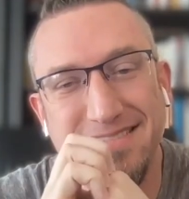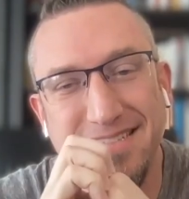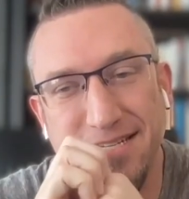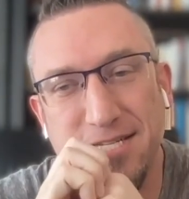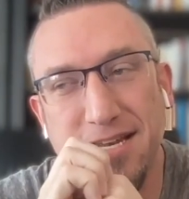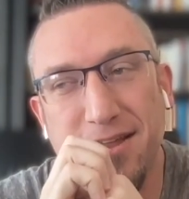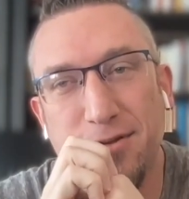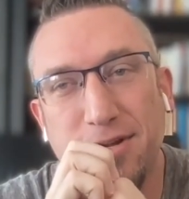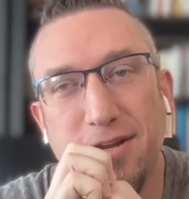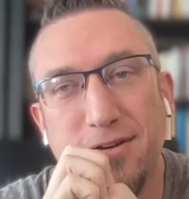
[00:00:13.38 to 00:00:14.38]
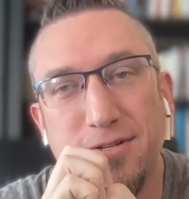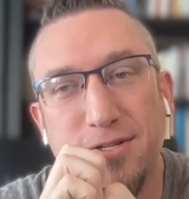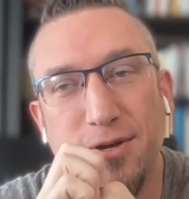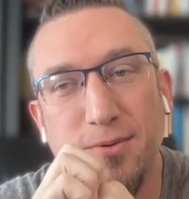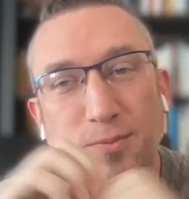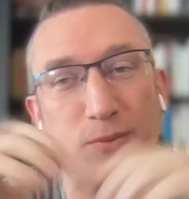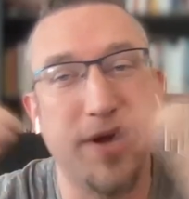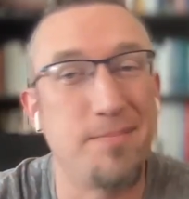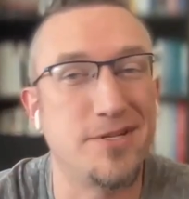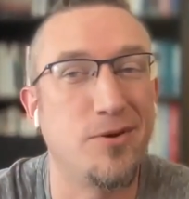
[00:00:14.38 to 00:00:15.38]
It's another year. So,
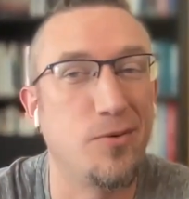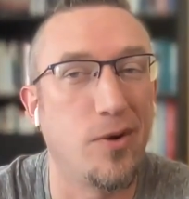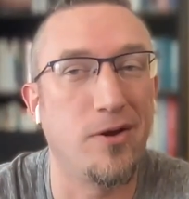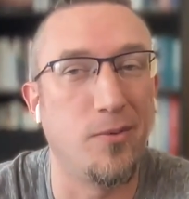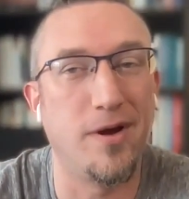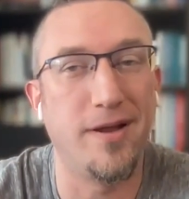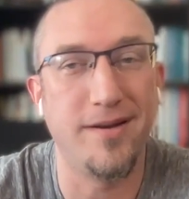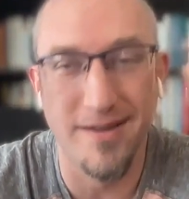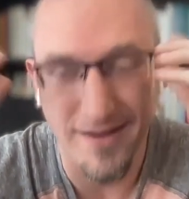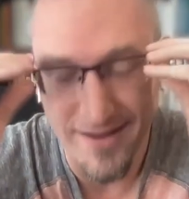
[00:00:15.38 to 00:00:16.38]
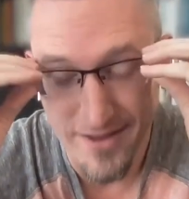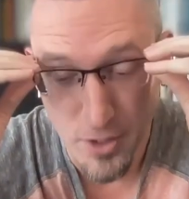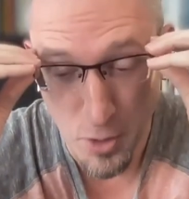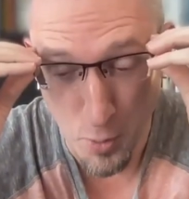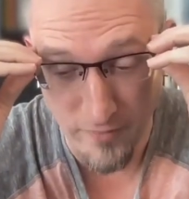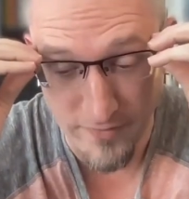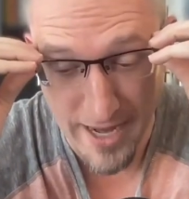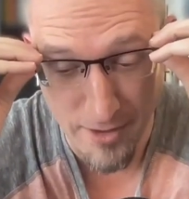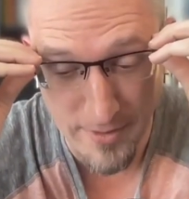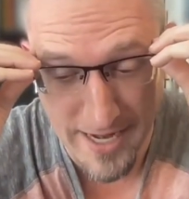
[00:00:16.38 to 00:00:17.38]
episode 101, we've
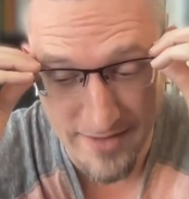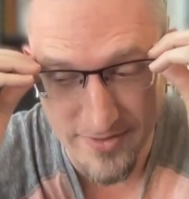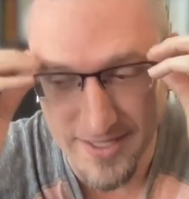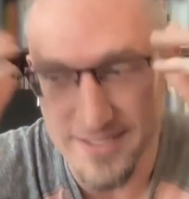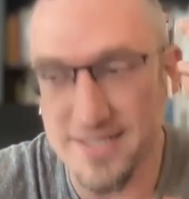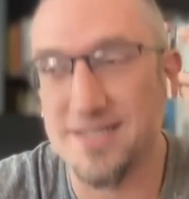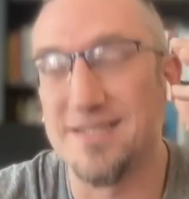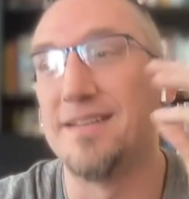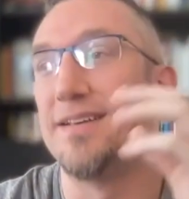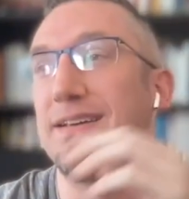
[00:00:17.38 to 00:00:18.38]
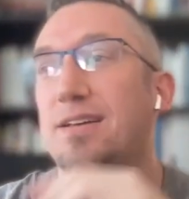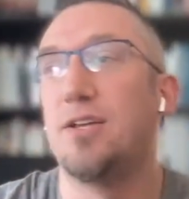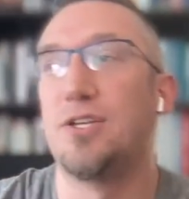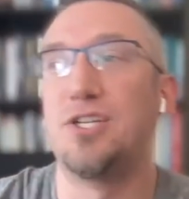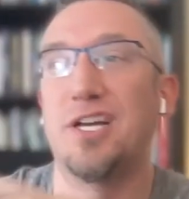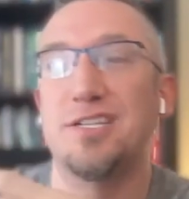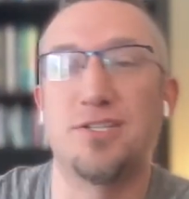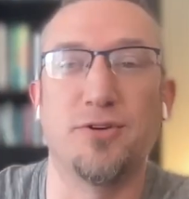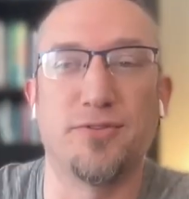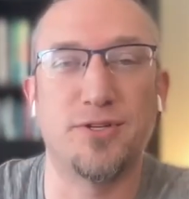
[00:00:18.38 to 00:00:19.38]
now been at this
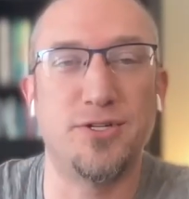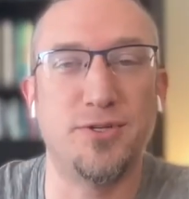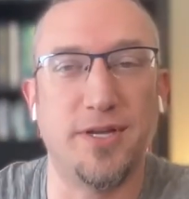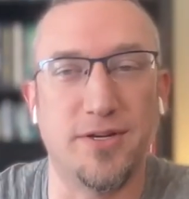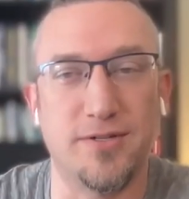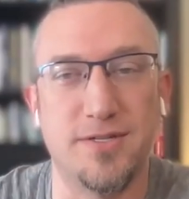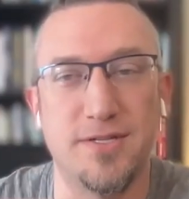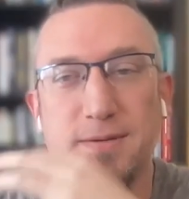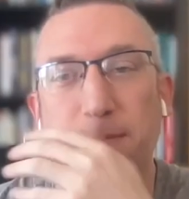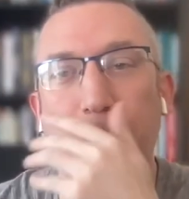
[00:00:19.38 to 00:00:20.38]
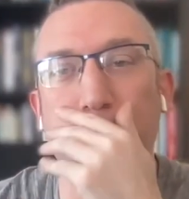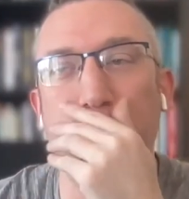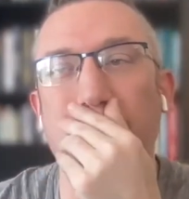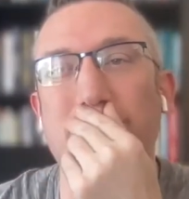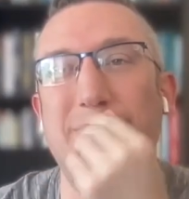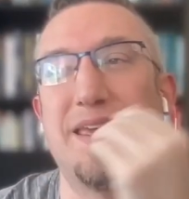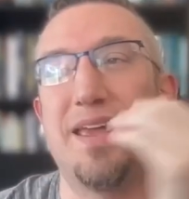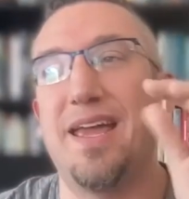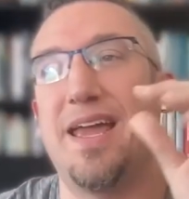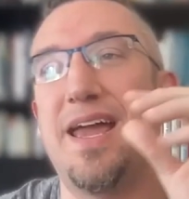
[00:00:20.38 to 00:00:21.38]
just over two years.
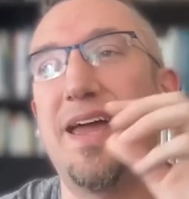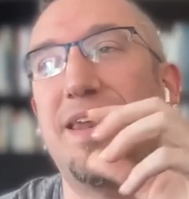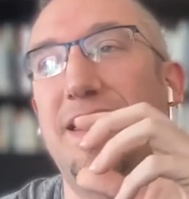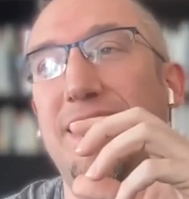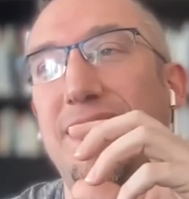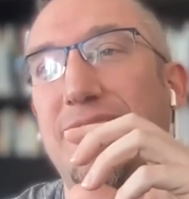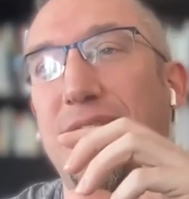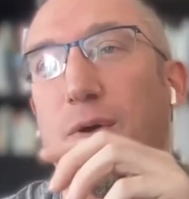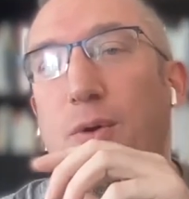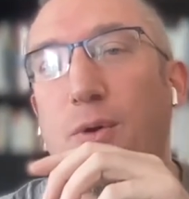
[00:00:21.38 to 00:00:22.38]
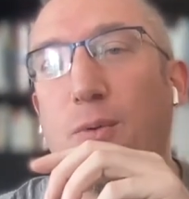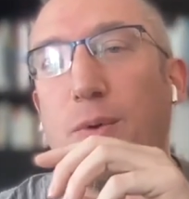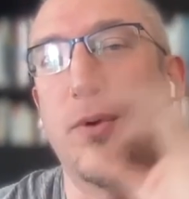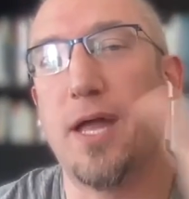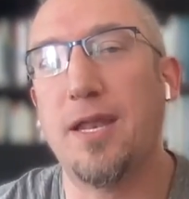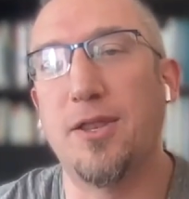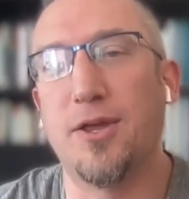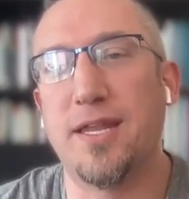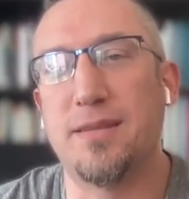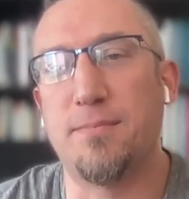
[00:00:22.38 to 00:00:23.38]
Mm. And we were kind of
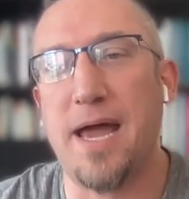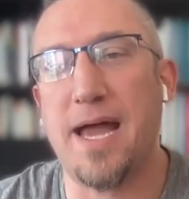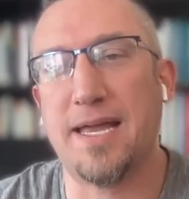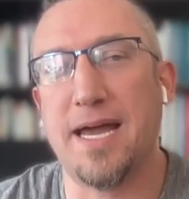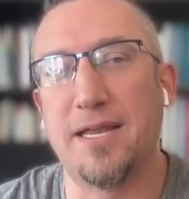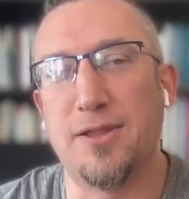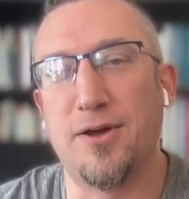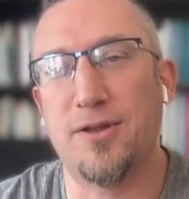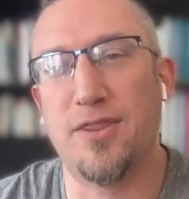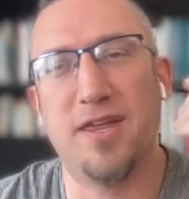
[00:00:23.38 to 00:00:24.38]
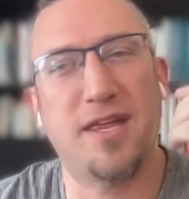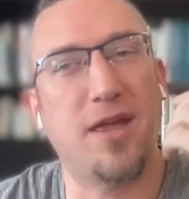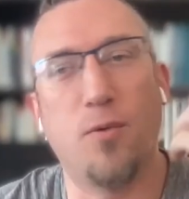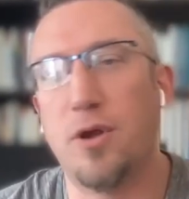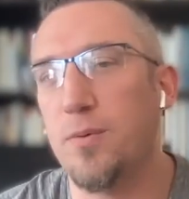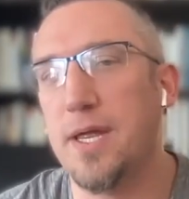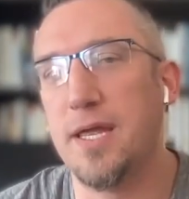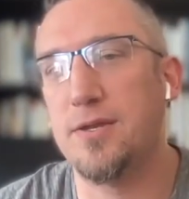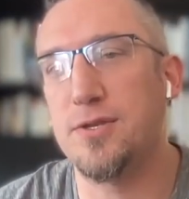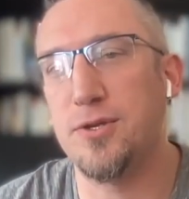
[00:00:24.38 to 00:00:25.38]
looking at the back catalog and thinking, what are we
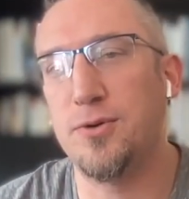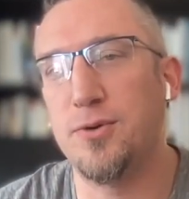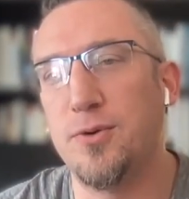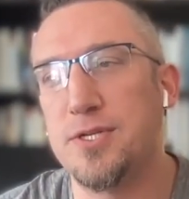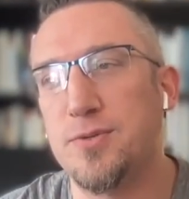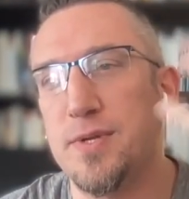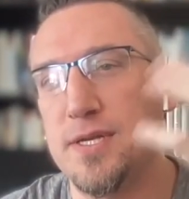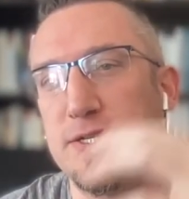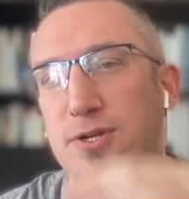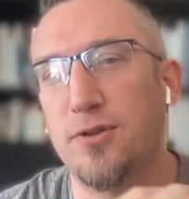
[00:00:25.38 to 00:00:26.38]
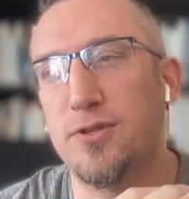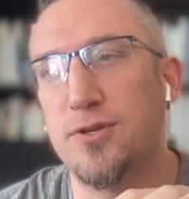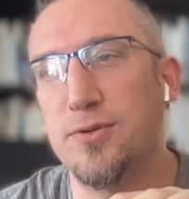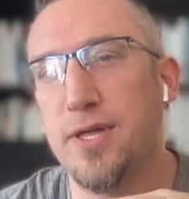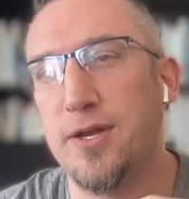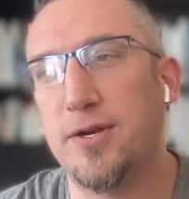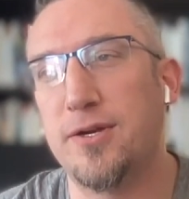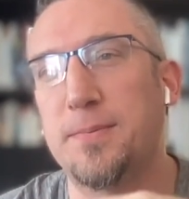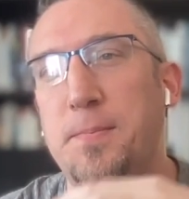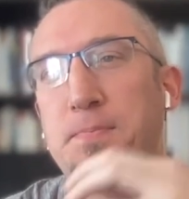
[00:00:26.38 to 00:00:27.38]
going to do as we start the new year?